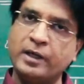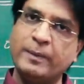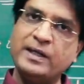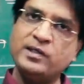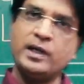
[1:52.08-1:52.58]

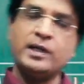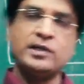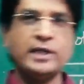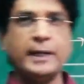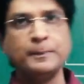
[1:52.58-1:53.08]
remains
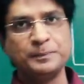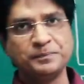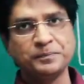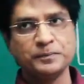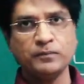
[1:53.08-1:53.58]

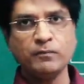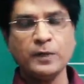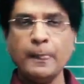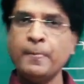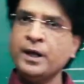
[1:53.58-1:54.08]
same.
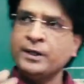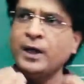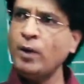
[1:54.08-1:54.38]
Now